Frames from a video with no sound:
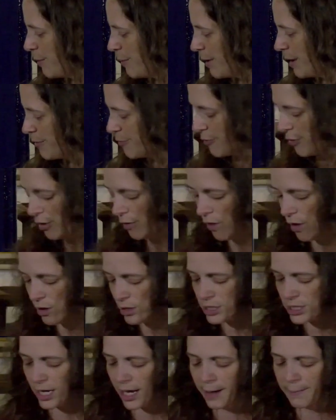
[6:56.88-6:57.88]
around for a
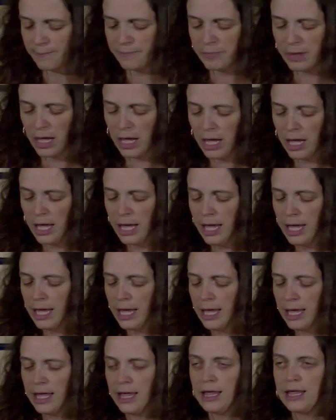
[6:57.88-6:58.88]
long time.
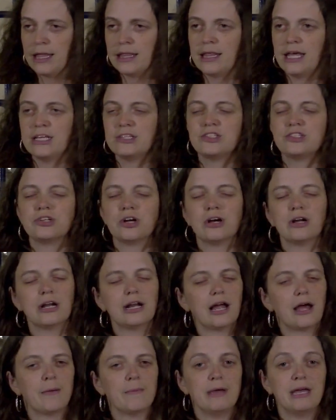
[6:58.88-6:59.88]
They started
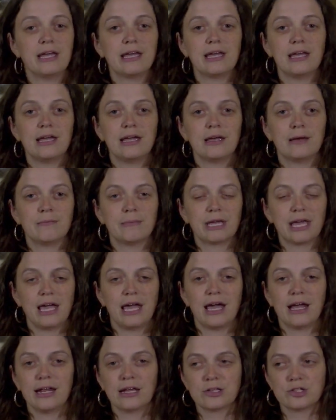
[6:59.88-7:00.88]
out making
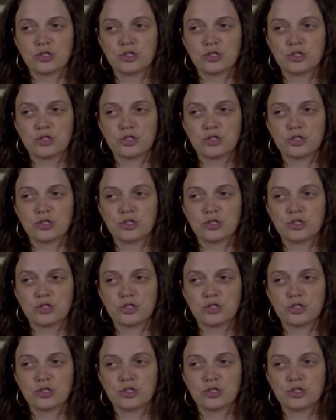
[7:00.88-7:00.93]
mechanics